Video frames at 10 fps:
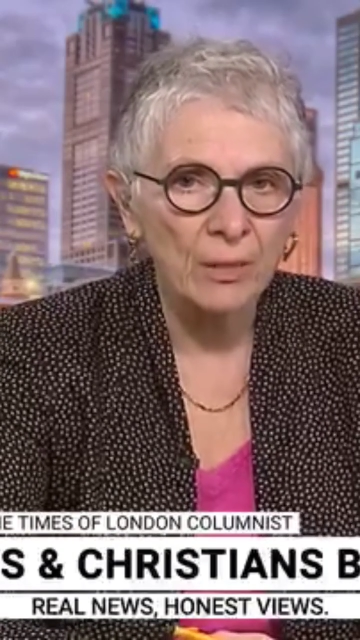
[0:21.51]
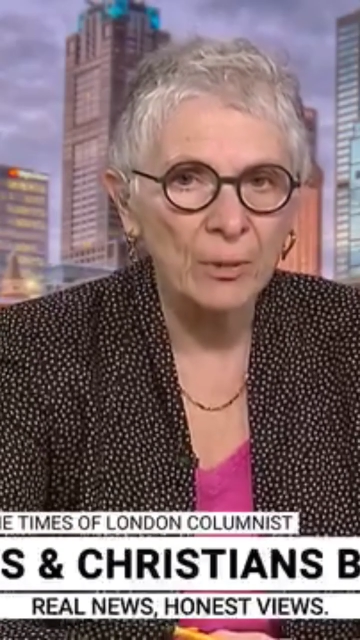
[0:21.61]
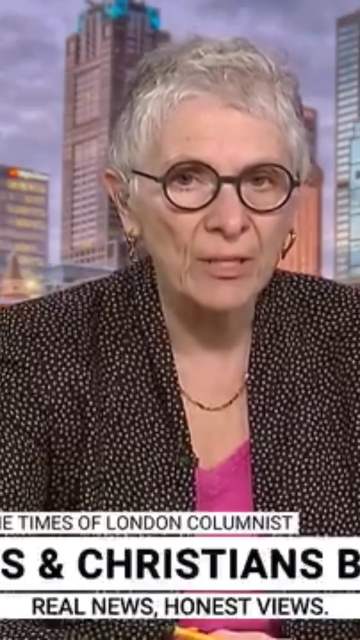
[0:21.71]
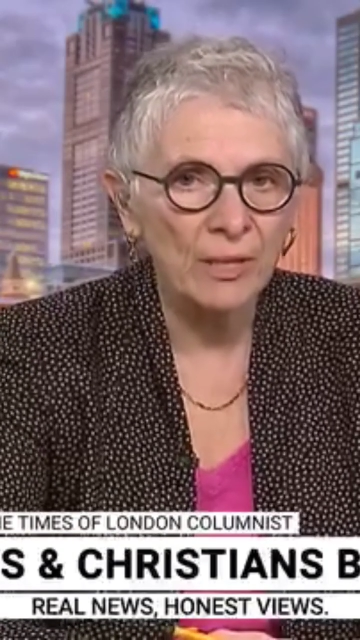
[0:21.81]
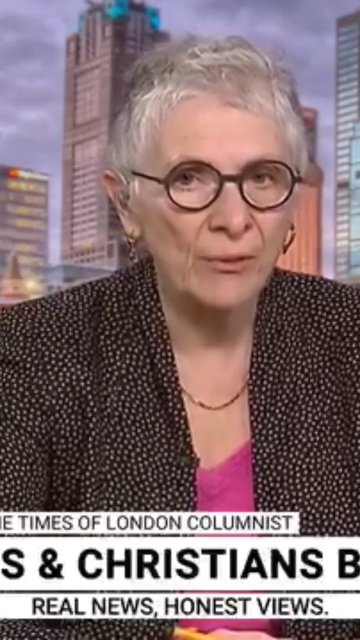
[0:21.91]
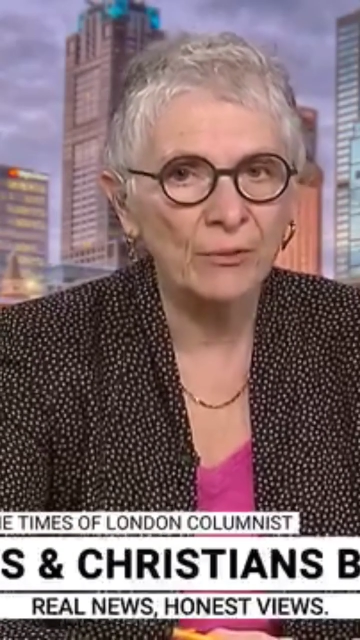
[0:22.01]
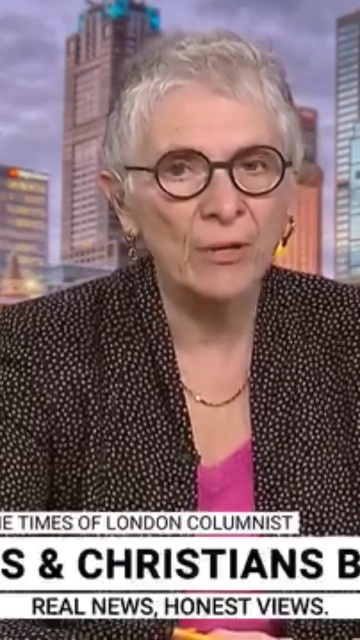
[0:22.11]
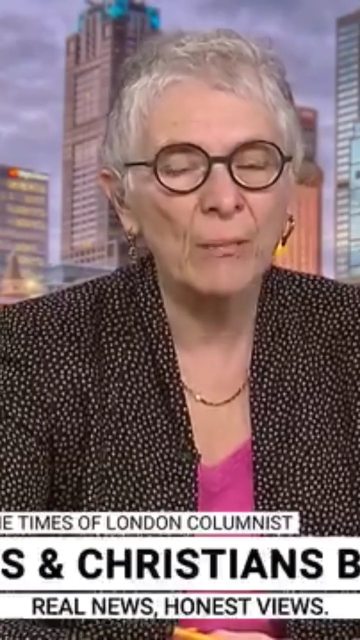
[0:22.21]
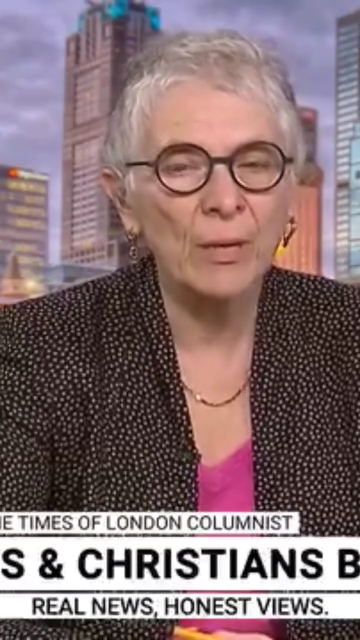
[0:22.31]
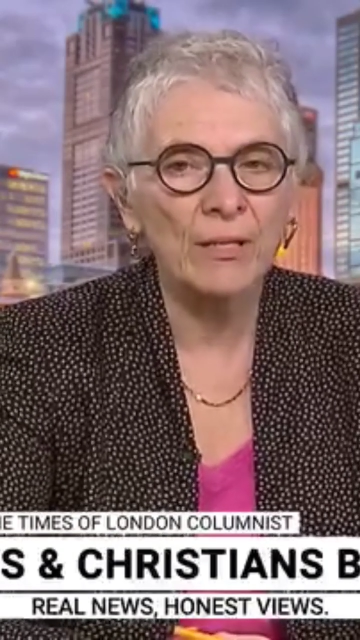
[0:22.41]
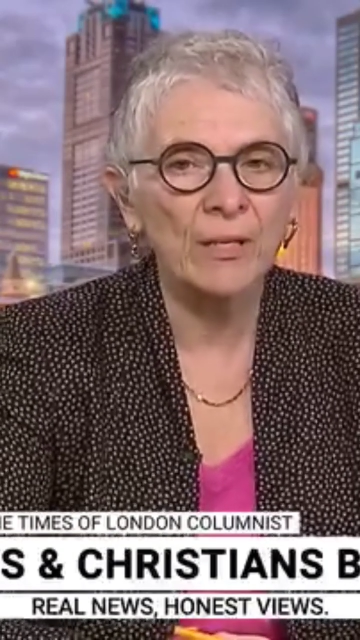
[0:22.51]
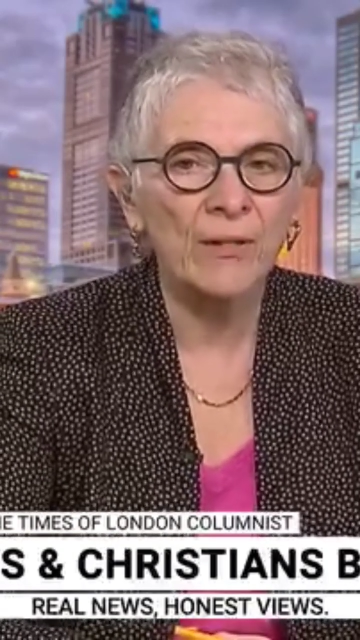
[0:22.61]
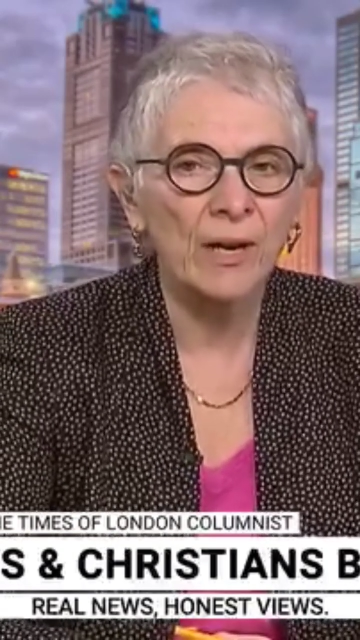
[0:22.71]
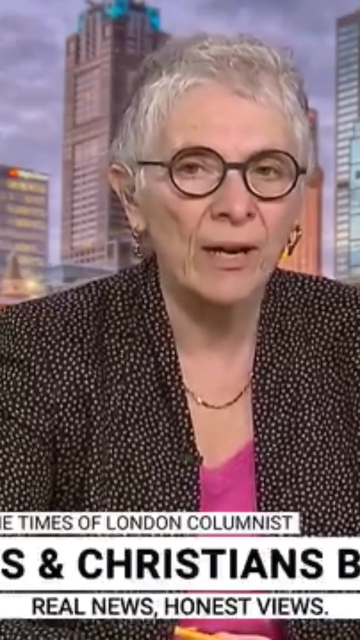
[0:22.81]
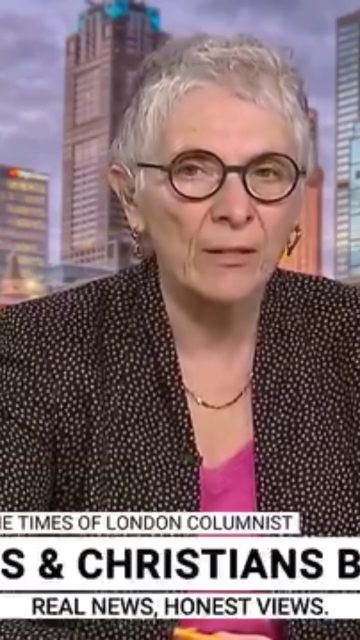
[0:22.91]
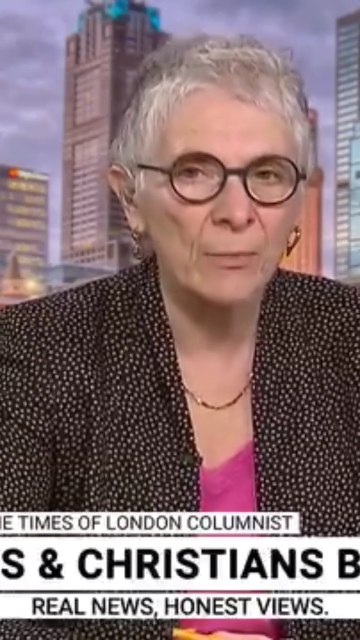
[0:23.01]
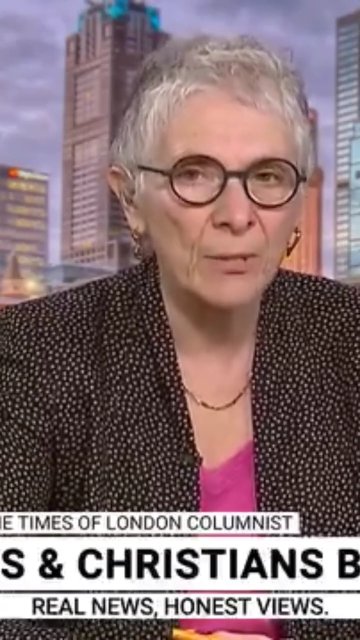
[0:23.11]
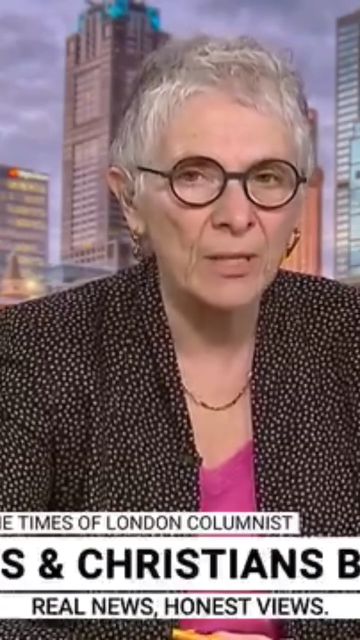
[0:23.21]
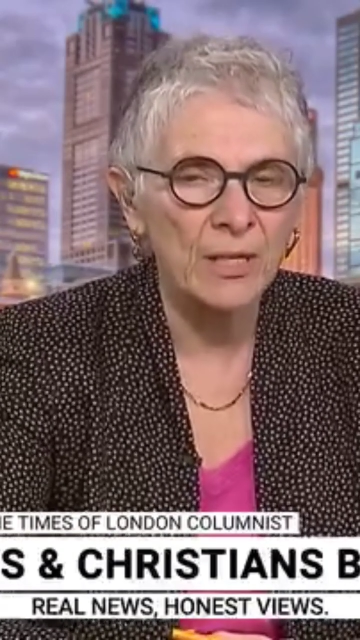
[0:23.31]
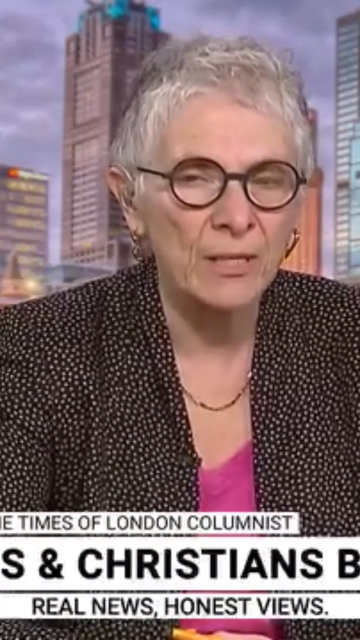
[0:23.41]
with Saudi Arabia and other Arab
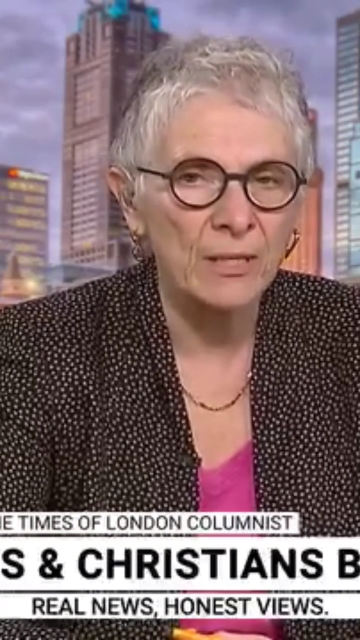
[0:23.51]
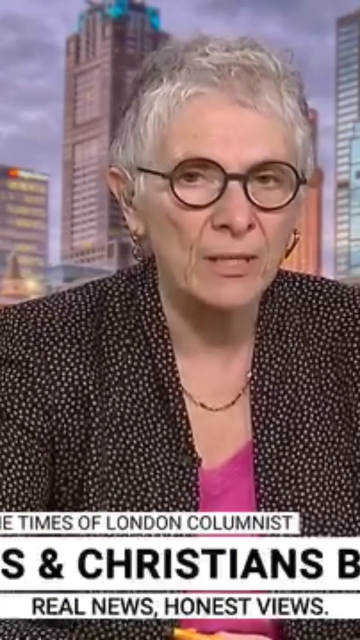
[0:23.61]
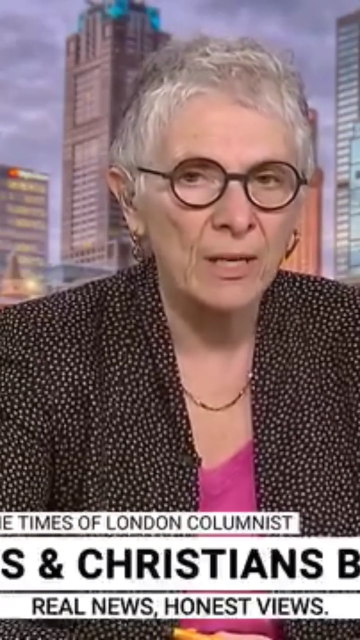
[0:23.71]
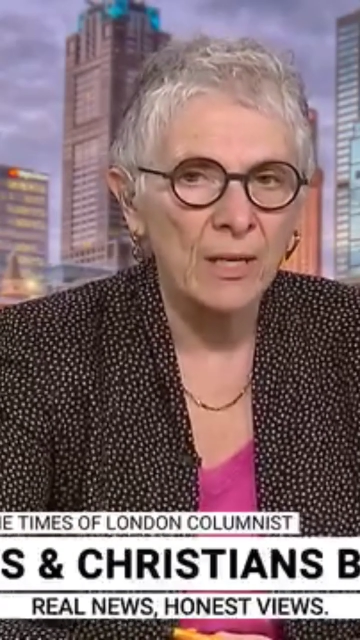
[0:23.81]
states.